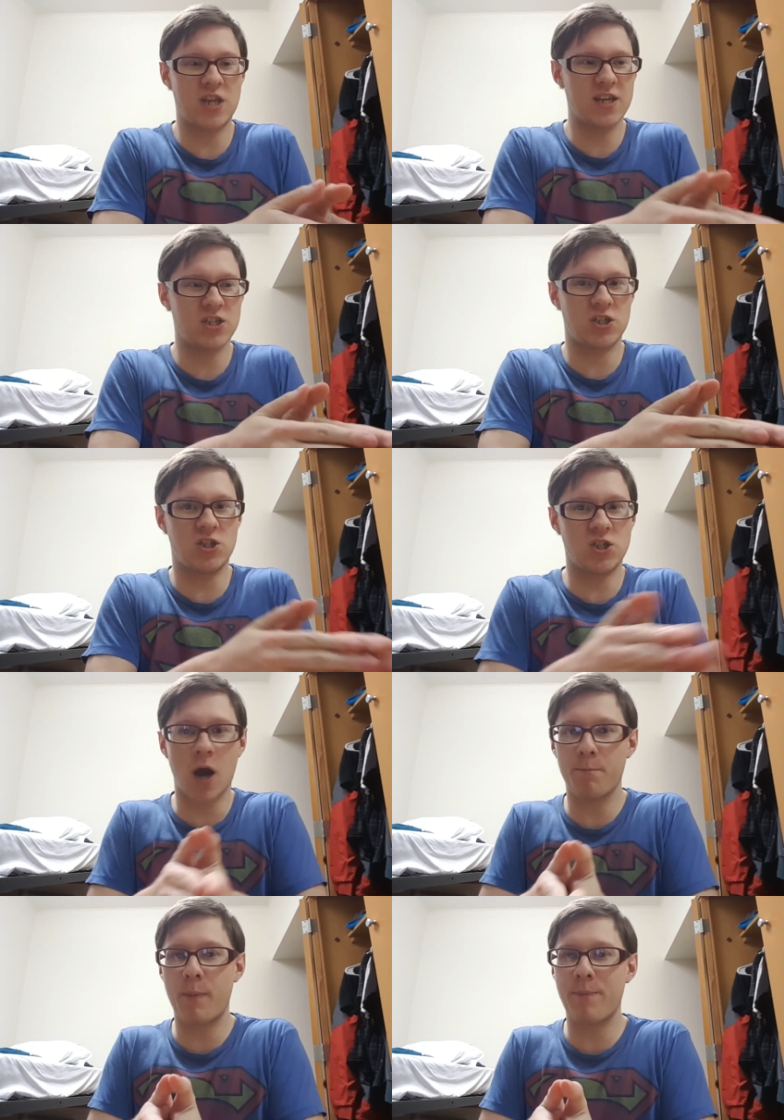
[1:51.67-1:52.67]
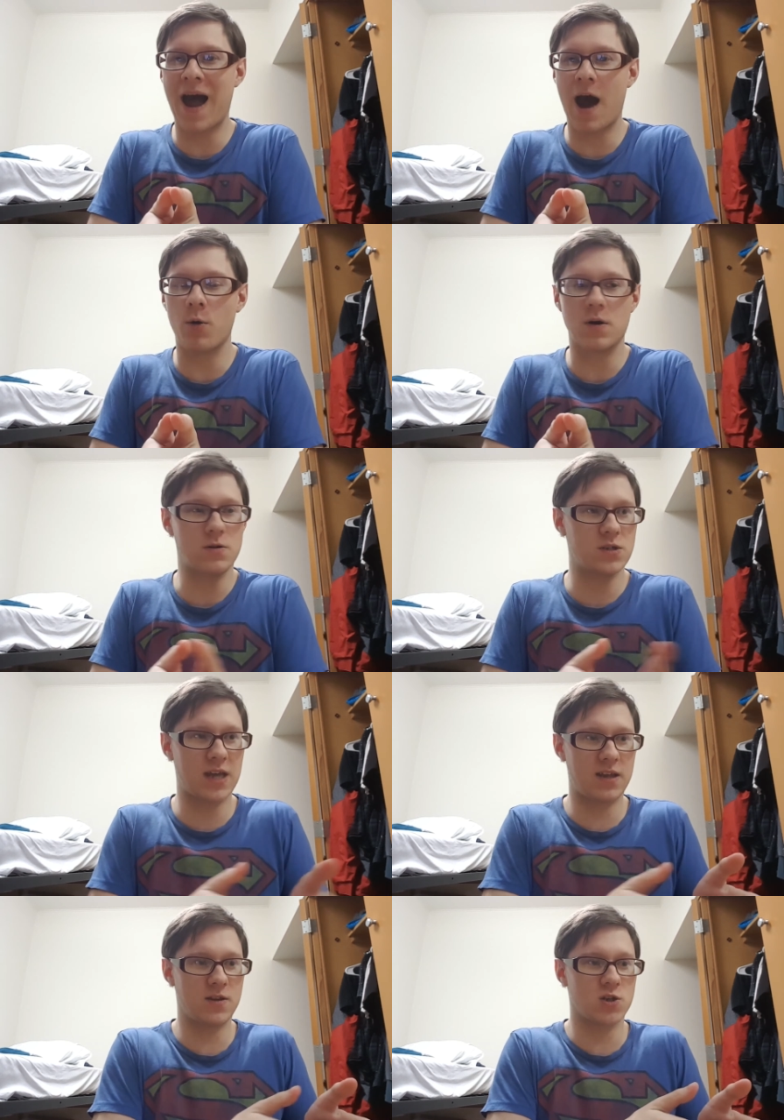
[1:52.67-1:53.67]
they just jump powers
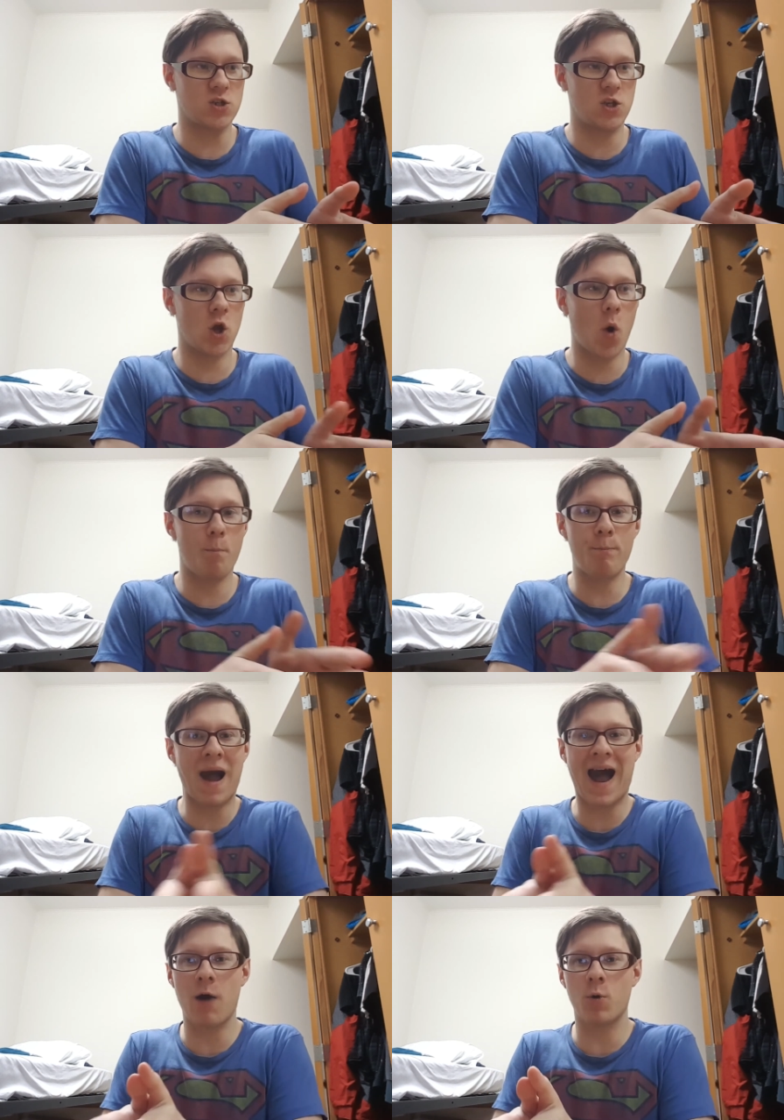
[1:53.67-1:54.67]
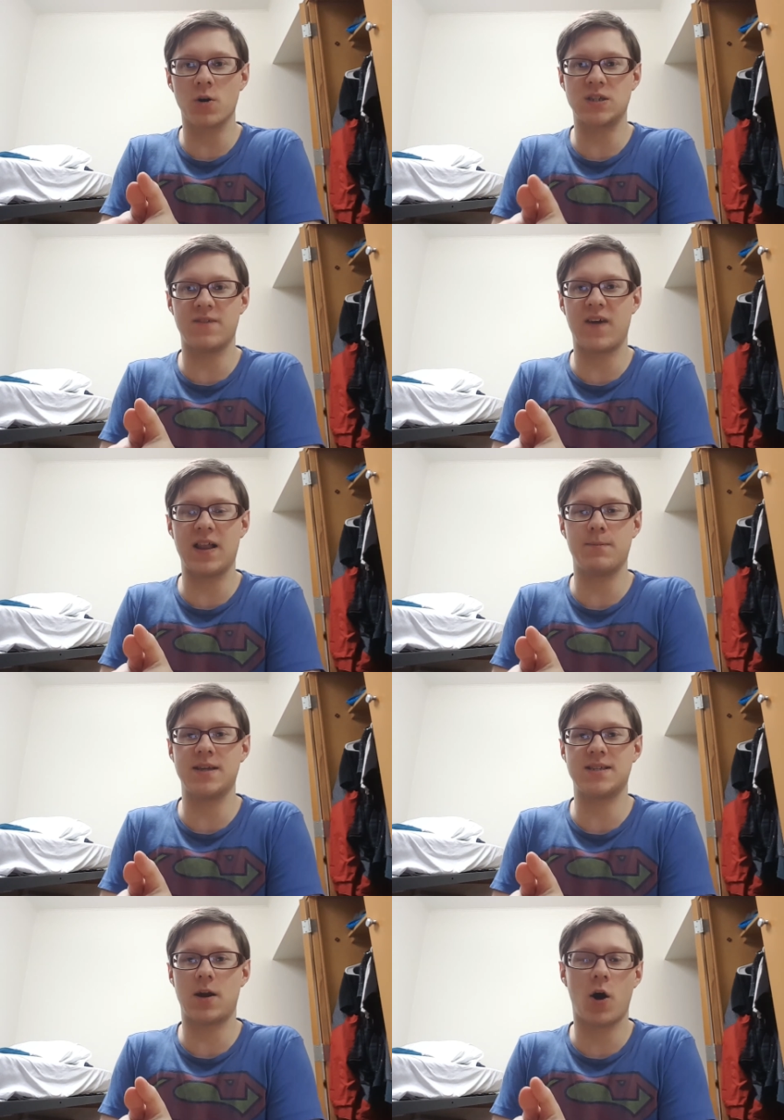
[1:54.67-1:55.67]
like there's no power
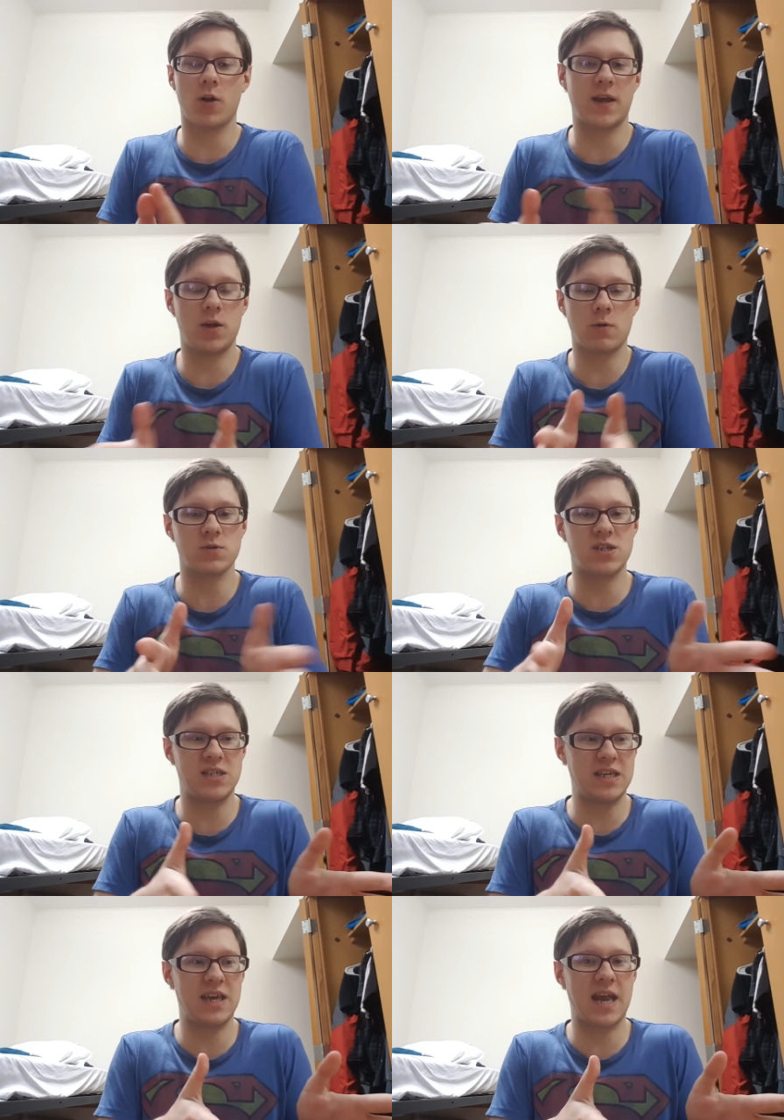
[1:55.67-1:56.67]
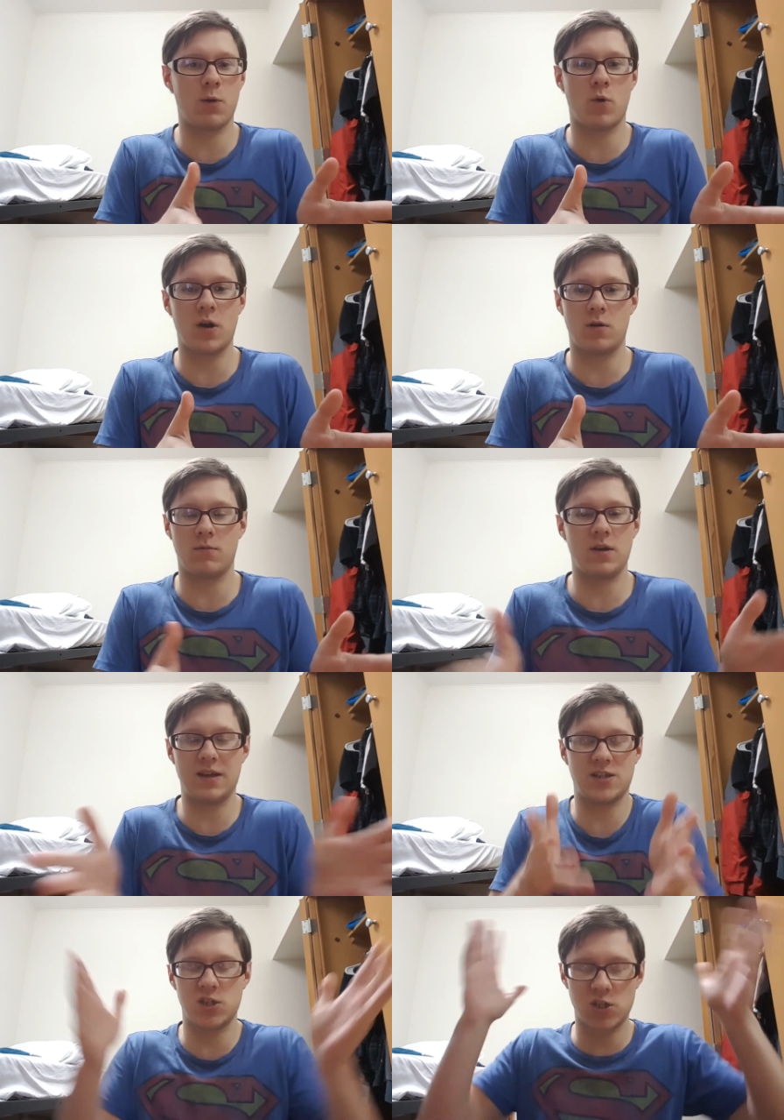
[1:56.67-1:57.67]
development at all like you don't see anyone
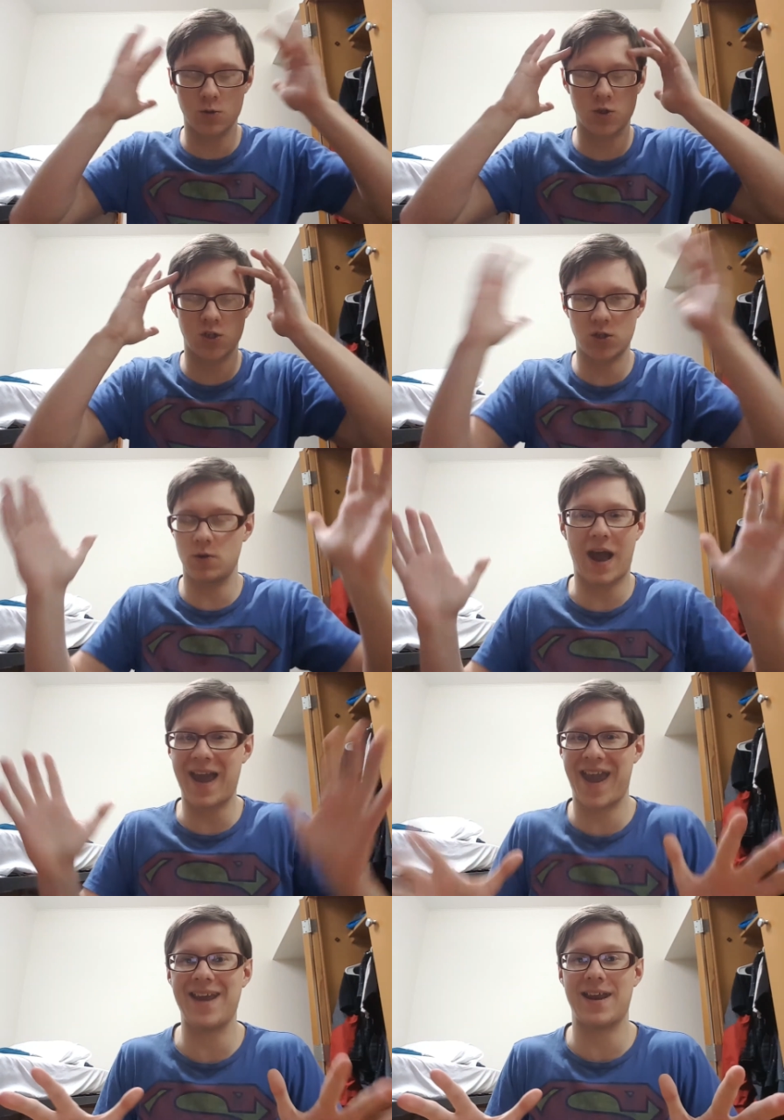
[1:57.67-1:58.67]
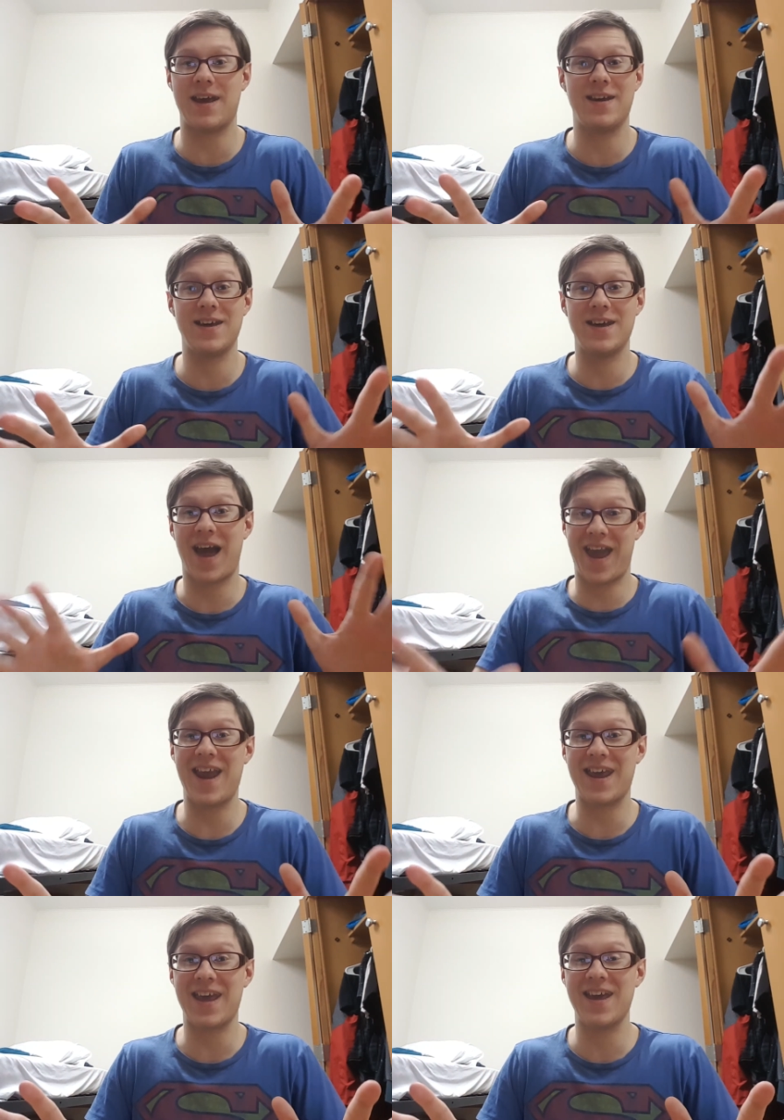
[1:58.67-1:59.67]
it's just so stu- i hate it i
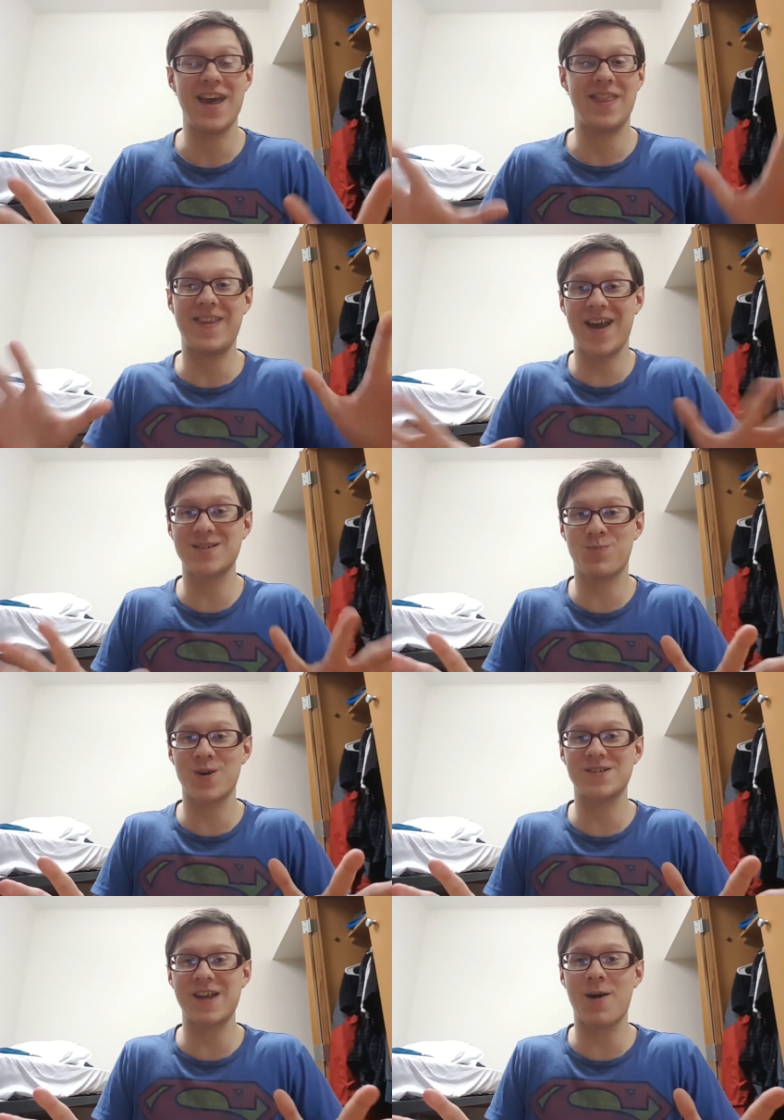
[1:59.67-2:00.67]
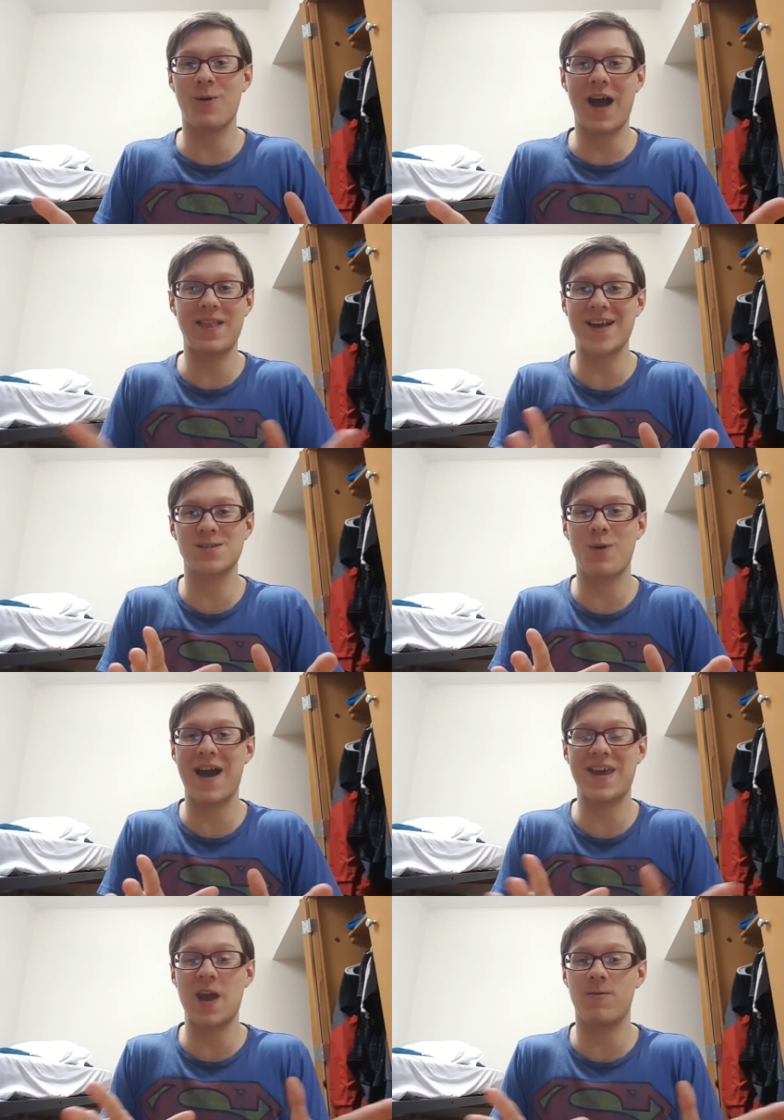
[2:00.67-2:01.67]
hate it and the next person i and that's
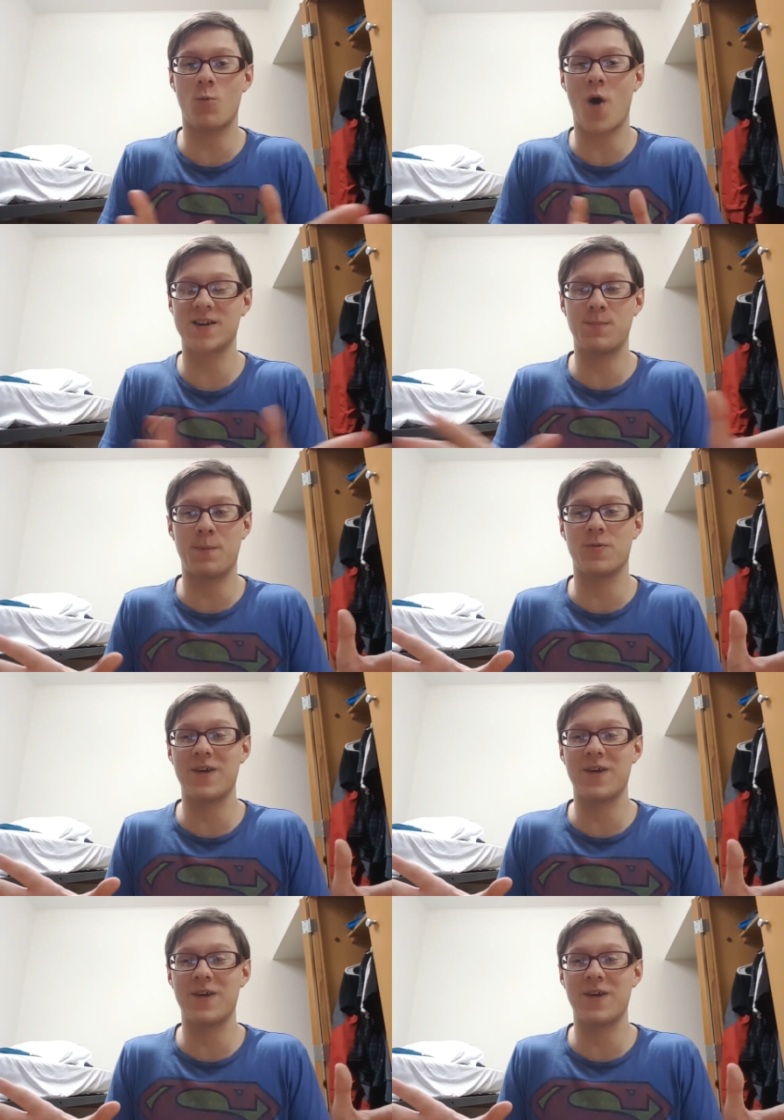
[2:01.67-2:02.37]
why i can't even watch people